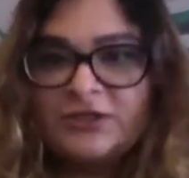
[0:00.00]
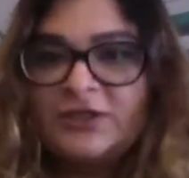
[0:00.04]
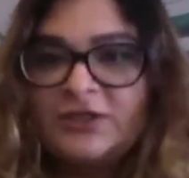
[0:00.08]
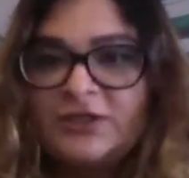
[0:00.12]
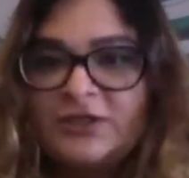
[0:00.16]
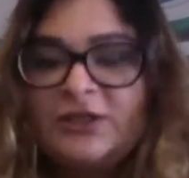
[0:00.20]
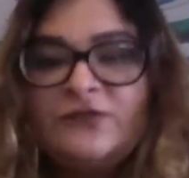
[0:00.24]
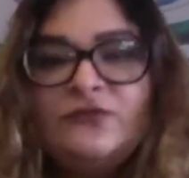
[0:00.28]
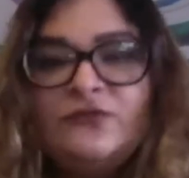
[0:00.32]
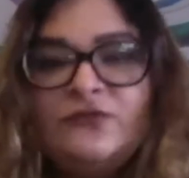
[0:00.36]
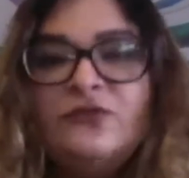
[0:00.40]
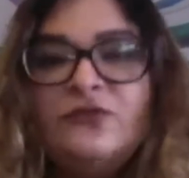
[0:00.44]

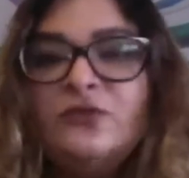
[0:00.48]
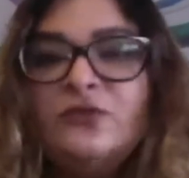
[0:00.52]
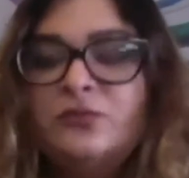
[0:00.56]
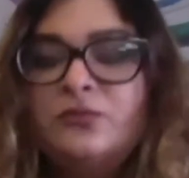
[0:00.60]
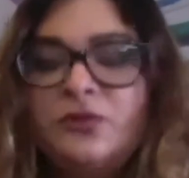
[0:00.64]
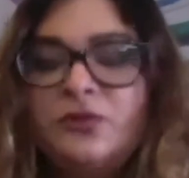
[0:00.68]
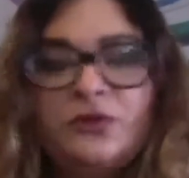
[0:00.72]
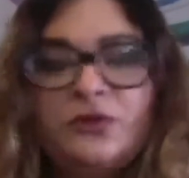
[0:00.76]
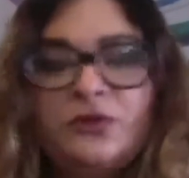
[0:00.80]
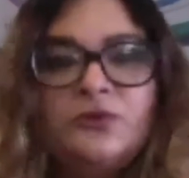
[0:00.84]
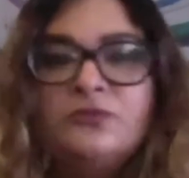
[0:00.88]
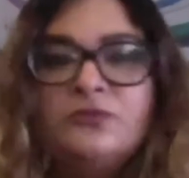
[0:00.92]
Then
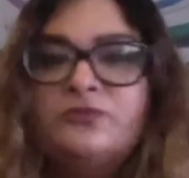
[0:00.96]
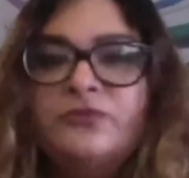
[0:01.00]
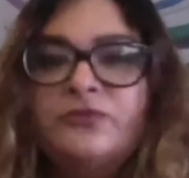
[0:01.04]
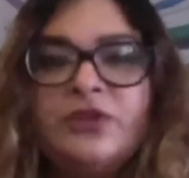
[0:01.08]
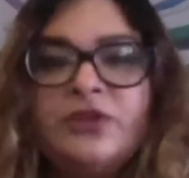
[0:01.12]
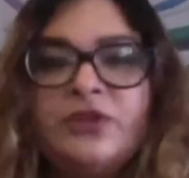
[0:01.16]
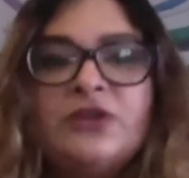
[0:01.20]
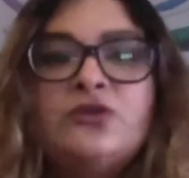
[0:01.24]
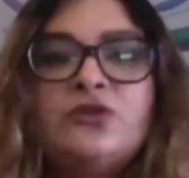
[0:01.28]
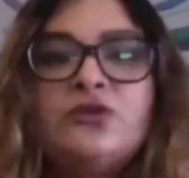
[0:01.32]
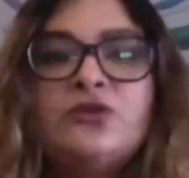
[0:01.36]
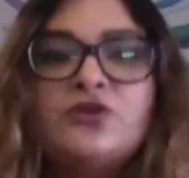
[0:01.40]

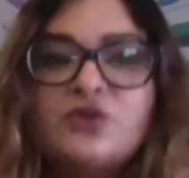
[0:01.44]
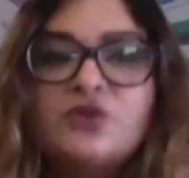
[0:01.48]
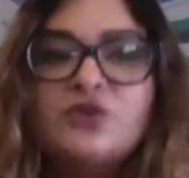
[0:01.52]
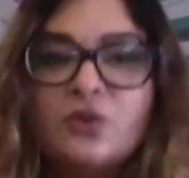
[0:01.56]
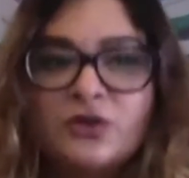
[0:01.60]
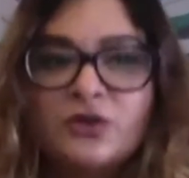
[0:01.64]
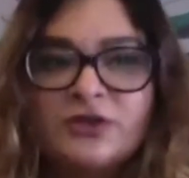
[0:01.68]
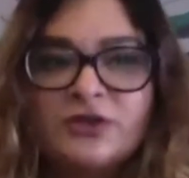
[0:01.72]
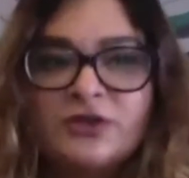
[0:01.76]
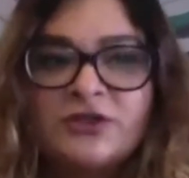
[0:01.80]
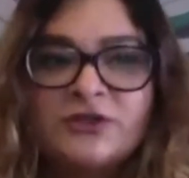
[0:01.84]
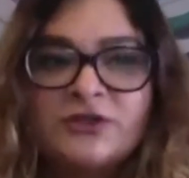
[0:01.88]
then you're
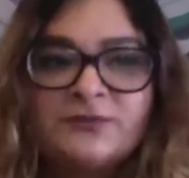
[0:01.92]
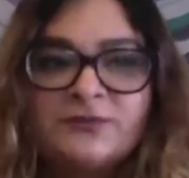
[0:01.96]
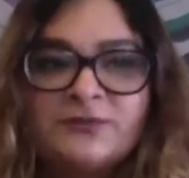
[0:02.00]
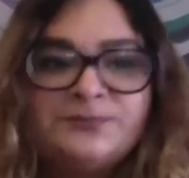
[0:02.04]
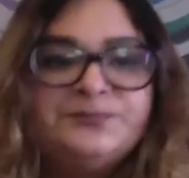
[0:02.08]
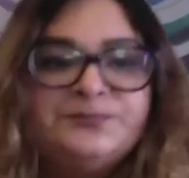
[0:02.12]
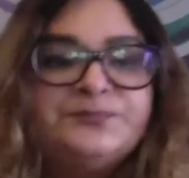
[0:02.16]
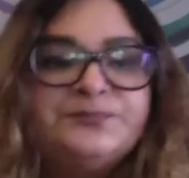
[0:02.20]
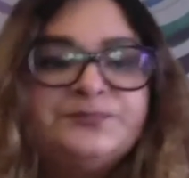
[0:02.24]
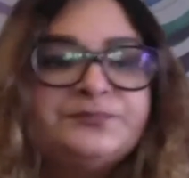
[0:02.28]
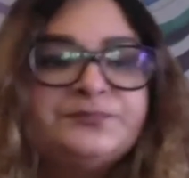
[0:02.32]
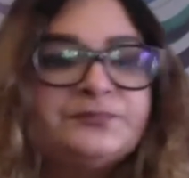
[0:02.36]
sorted.
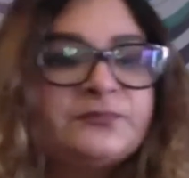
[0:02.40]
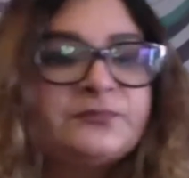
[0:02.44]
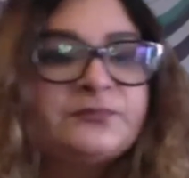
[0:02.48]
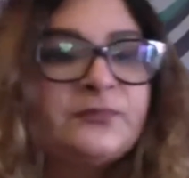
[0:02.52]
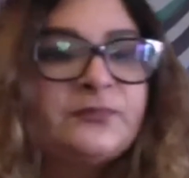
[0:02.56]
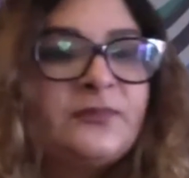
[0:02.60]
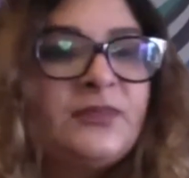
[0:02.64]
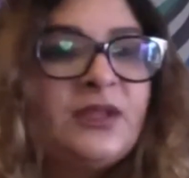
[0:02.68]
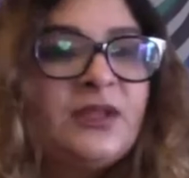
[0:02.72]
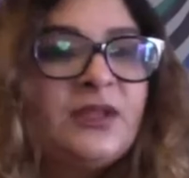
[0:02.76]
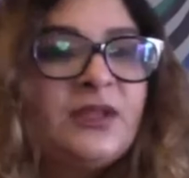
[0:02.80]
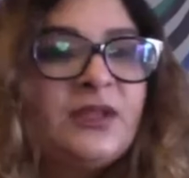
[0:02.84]

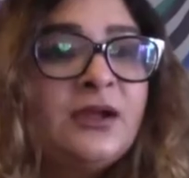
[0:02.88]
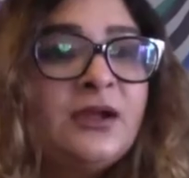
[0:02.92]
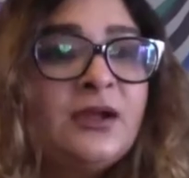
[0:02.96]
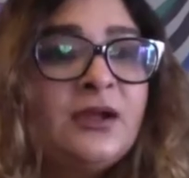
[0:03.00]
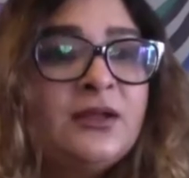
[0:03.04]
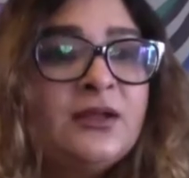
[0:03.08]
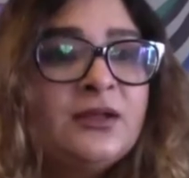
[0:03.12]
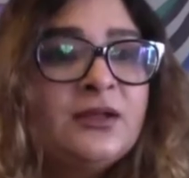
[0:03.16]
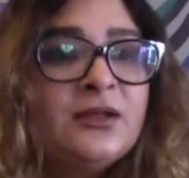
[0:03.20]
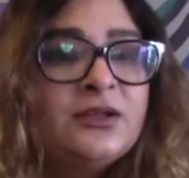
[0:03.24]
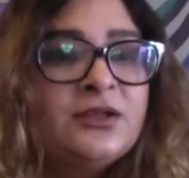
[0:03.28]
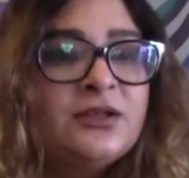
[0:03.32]

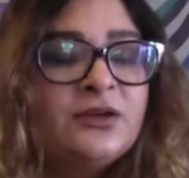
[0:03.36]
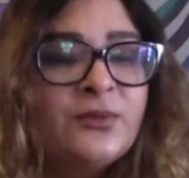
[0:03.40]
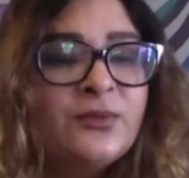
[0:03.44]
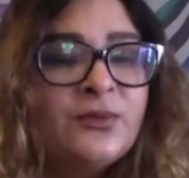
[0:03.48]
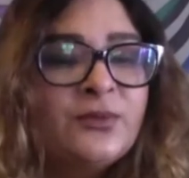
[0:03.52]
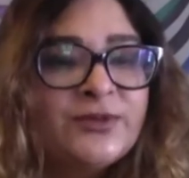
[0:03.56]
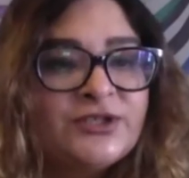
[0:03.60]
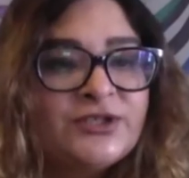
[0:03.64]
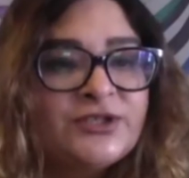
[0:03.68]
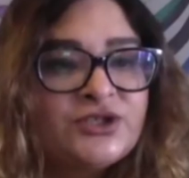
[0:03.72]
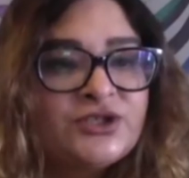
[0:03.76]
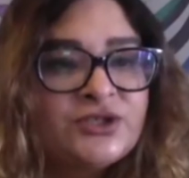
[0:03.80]
Another
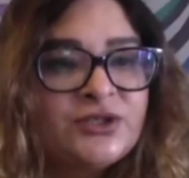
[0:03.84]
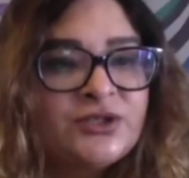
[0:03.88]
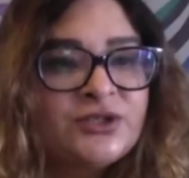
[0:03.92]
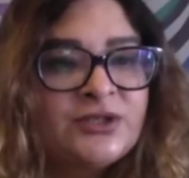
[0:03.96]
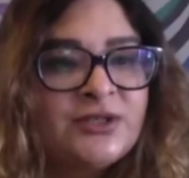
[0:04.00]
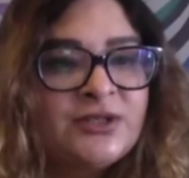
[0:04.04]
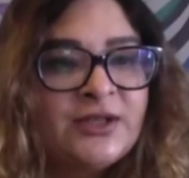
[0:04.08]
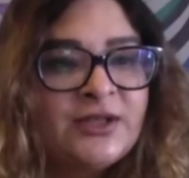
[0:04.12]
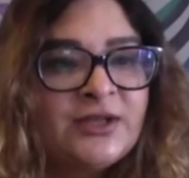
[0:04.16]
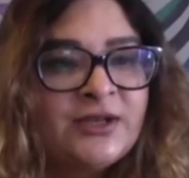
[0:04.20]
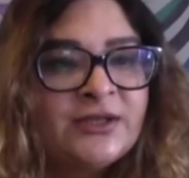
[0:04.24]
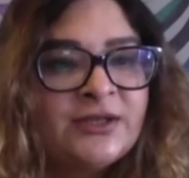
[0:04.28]

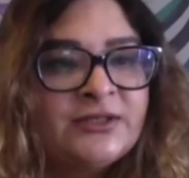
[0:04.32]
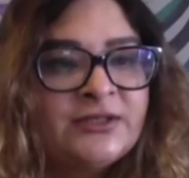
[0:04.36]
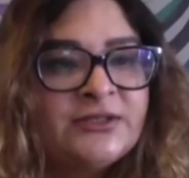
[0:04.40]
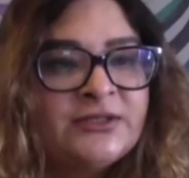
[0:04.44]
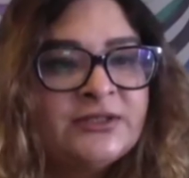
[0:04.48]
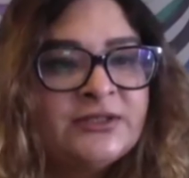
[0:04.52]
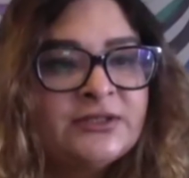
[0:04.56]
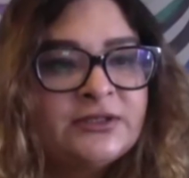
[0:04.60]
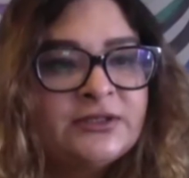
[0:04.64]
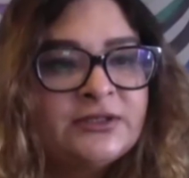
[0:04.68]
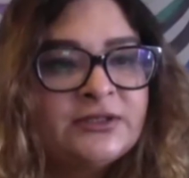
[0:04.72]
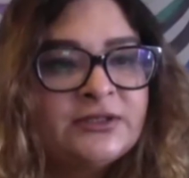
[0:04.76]
question that